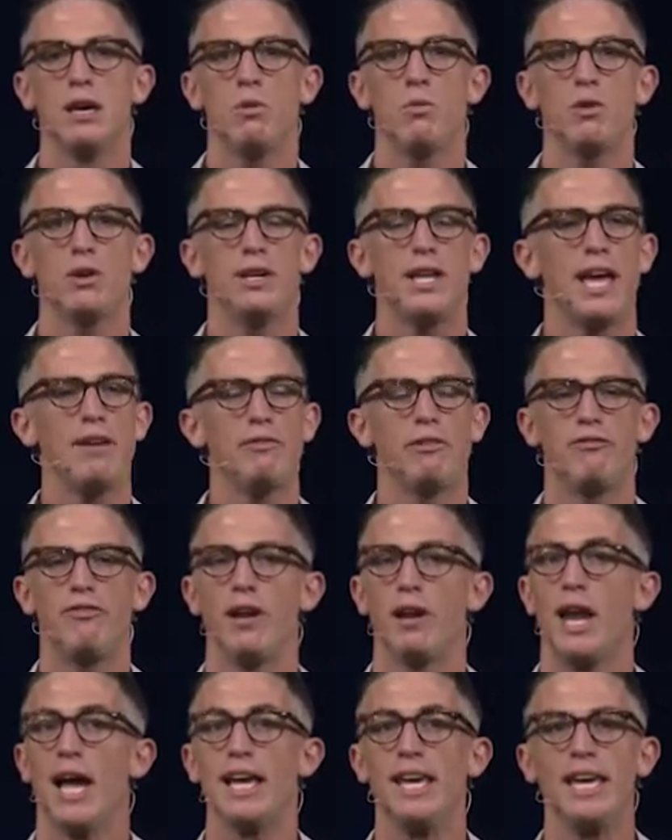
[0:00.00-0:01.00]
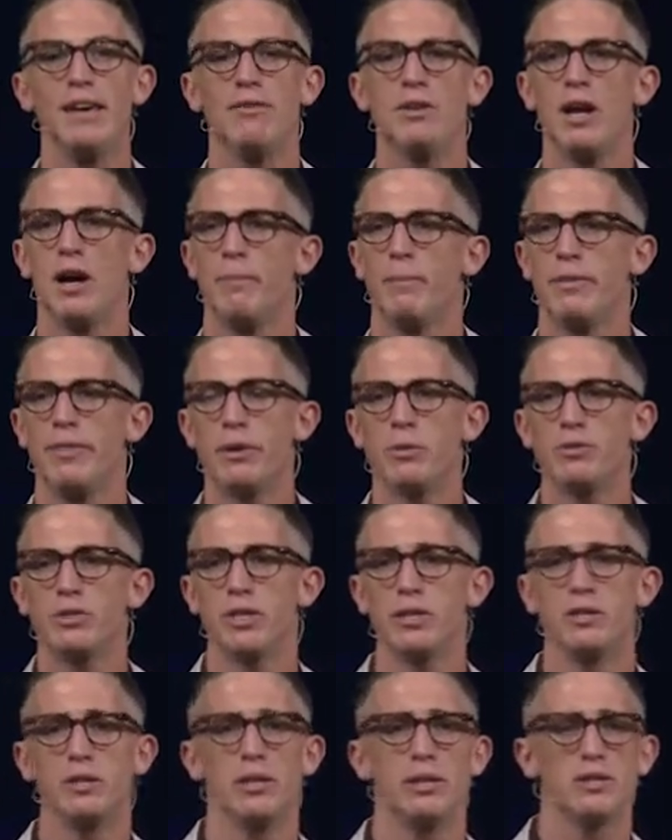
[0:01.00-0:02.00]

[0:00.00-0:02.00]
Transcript: where David felt like giving up, but there was